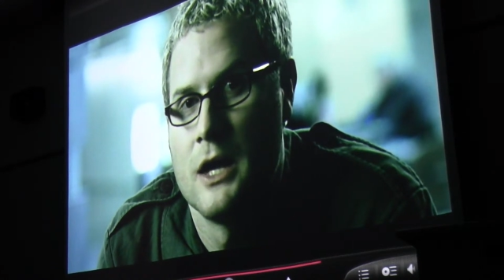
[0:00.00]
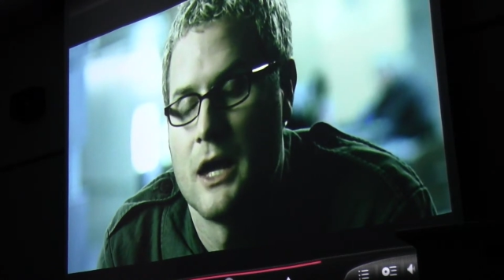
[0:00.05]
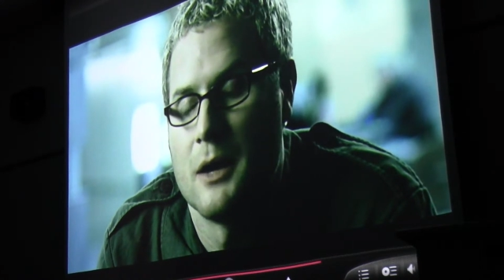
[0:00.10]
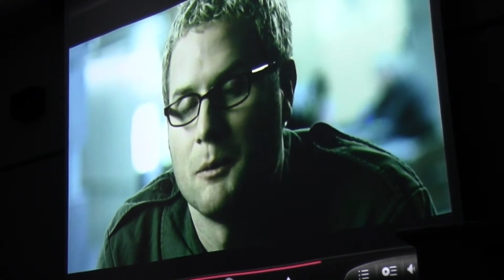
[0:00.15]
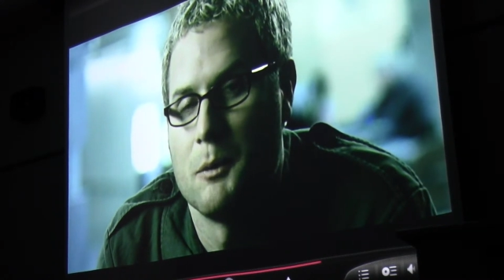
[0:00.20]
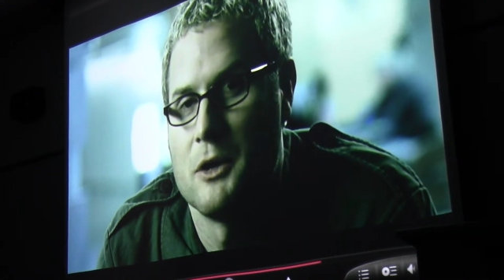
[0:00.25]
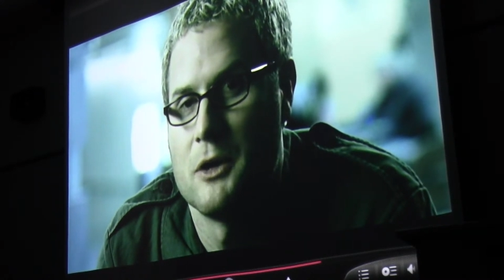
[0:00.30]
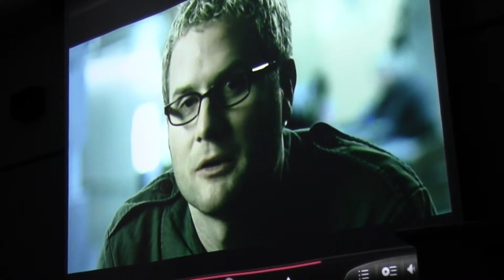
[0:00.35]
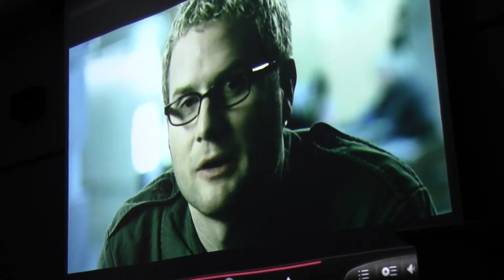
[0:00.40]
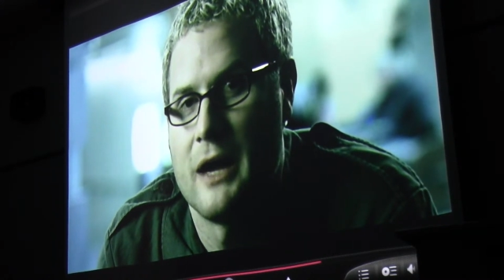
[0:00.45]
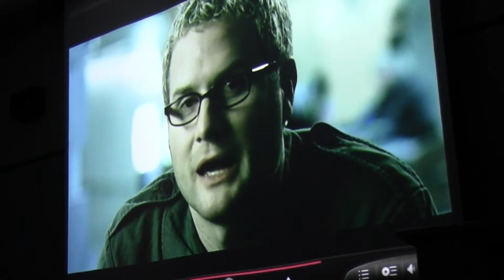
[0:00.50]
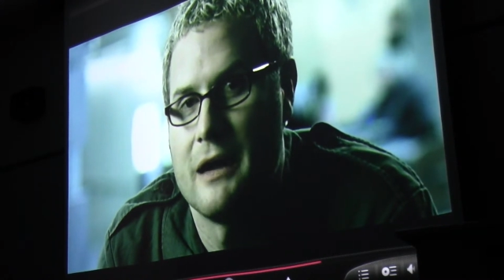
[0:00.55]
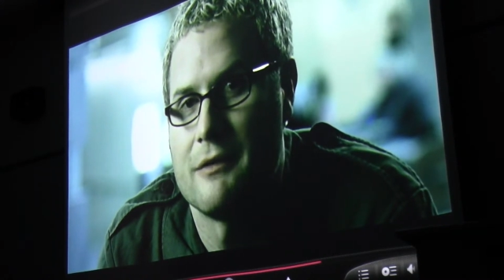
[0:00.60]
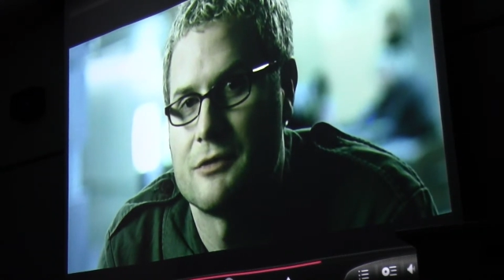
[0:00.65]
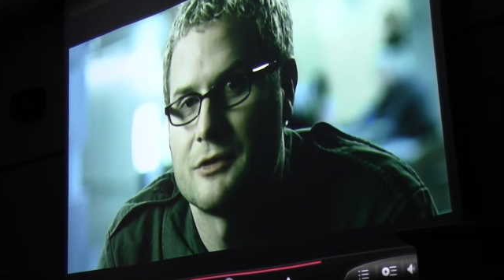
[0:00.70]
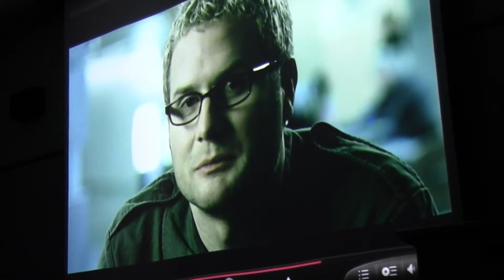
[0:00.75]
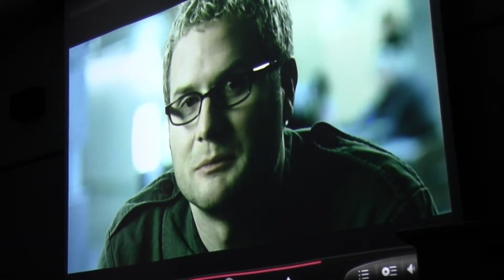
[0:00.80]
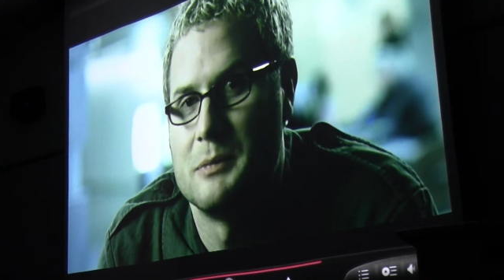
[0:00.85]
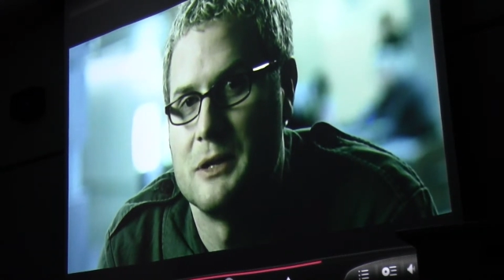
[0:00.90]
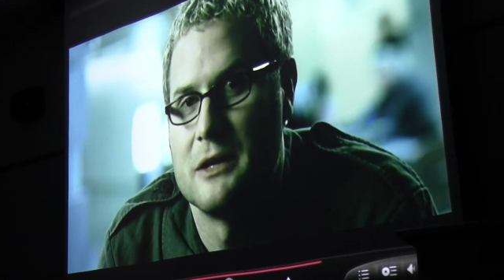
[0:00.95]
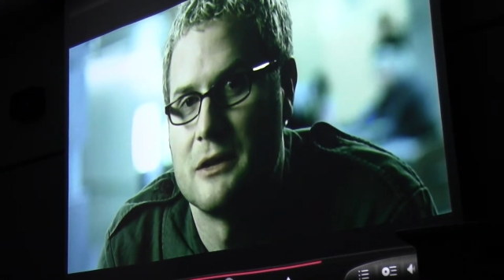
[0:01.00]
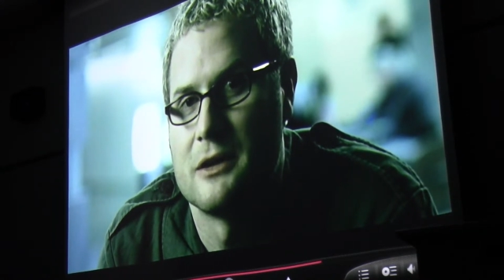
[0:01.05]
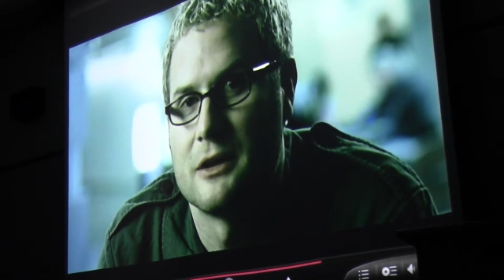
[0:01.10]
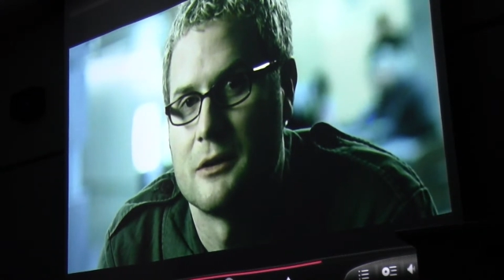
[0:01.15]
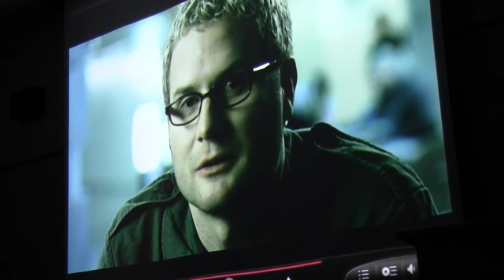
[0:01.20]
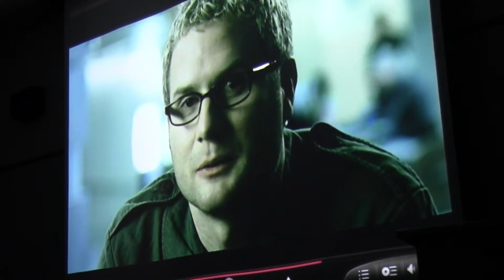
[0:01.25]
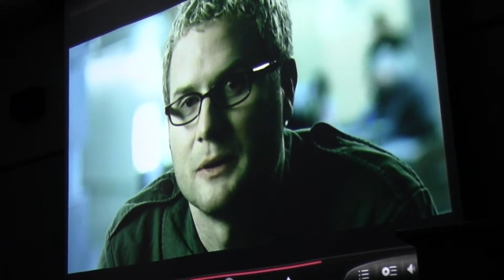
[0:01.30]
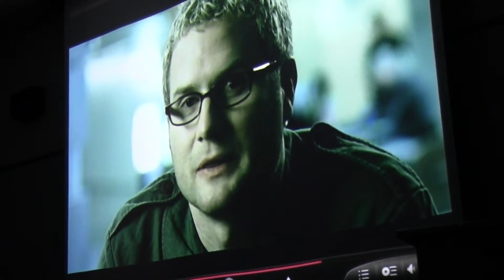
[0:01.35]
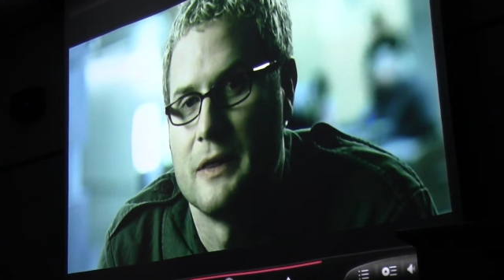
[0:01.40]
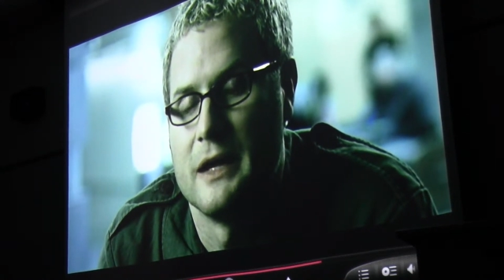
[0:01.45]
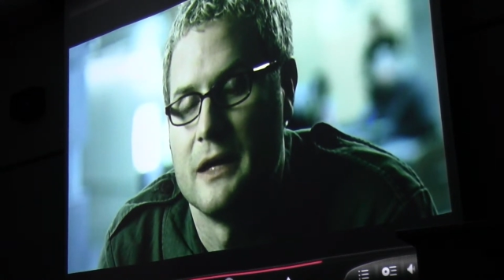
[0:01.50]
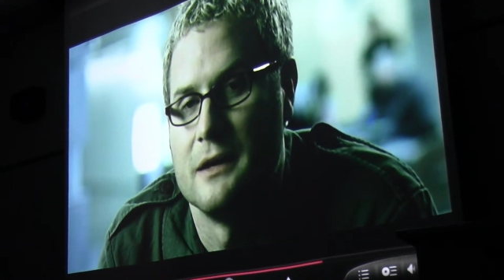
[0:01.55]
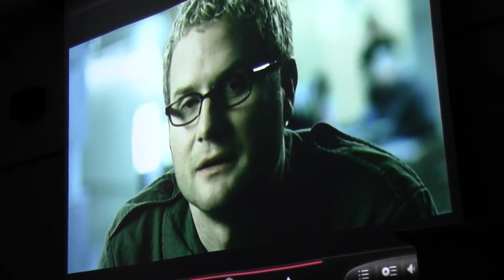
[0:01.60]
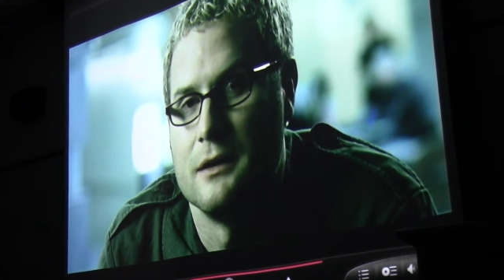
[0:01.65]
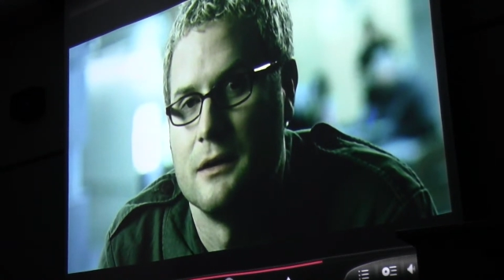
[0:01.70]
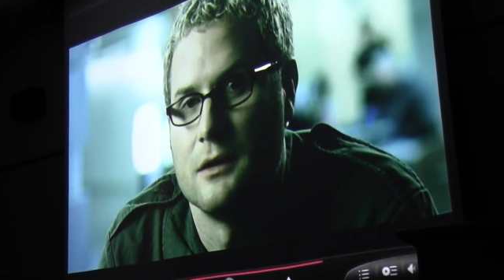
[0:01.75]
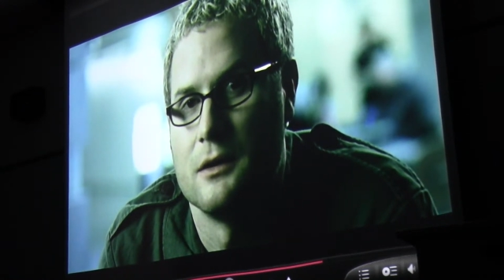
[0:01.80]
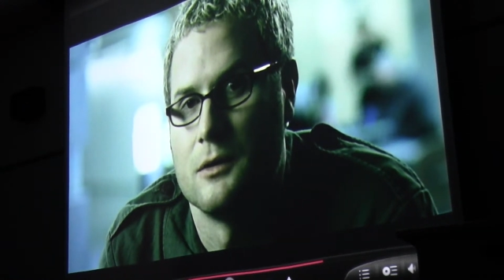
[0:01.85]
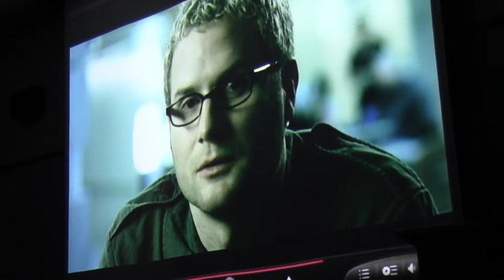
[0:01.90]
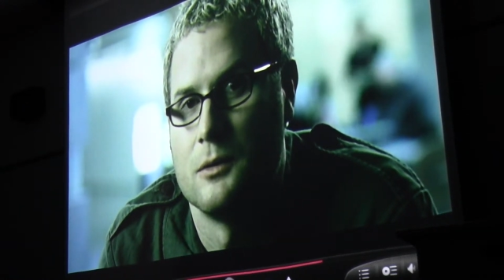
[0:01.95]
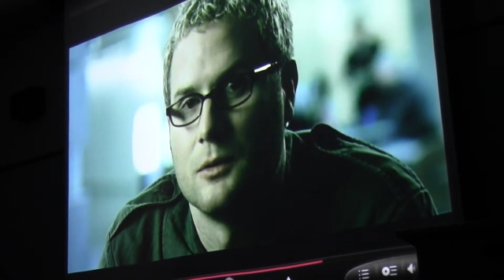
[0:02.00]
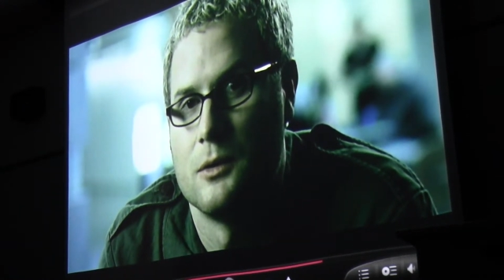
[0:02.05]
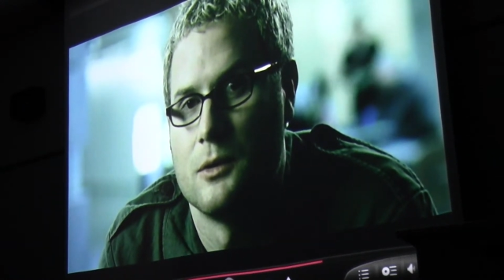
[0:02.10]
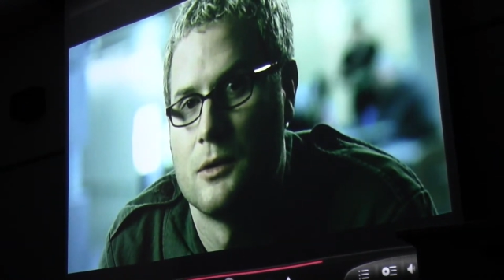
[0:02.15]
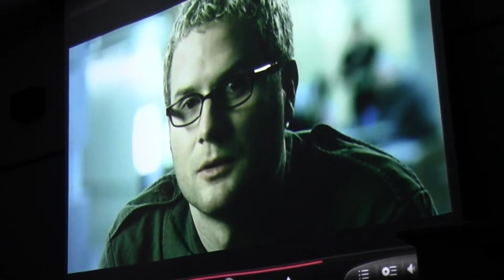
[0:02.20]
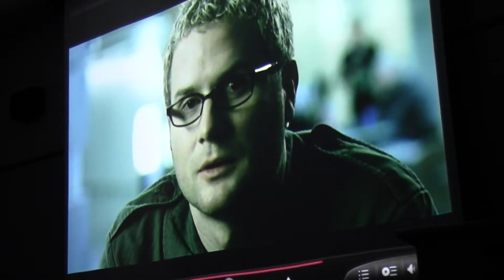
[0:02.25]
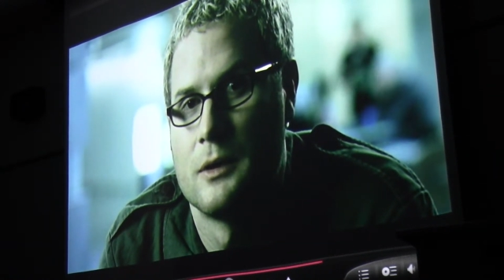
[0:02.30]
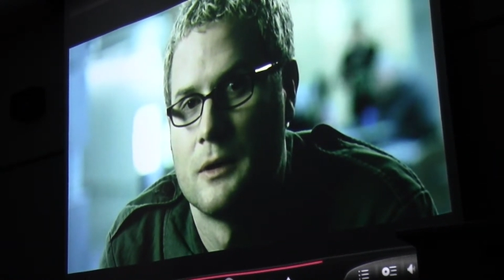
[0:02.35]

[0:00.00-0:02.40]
And we don't have to be there when they do.